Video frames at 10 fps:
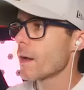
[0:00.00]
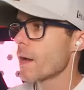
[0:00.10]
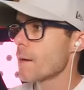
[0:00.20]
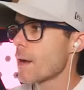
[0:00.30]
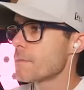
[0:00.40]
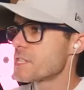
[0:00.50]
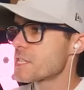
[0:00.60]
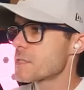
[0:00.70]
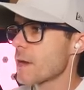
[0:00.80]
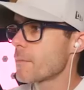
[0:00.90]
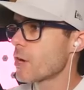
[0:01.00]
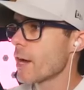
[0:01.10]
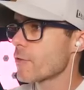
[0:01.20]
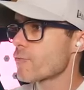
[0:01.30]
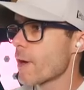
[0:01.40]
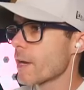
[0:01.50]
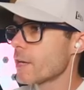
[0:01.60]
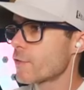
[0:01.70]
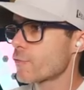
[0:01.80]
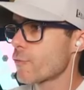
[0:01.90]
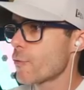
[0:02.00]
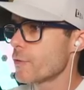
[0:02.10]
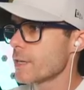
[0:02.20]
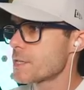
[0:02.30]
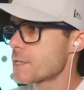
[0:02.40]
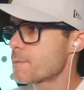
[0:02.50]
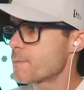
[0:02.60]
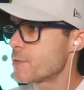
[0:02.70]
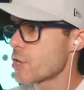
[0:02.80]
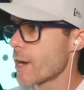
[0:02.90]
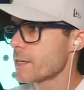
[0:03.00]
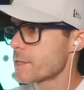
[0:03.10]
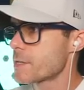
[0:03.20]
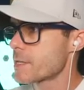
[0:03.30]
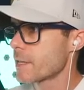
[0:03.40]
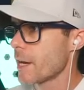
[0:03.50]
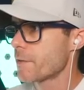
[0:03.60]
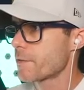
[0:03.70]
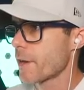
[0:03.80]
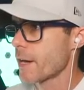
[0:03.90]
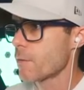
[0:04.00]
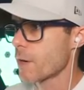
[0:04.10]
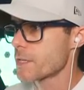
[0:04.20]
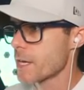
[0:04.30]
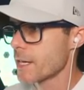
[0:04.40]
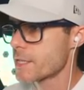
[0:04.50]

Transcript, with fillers: Um, I'm, I'm kind of running through this giant sled thing. What is it?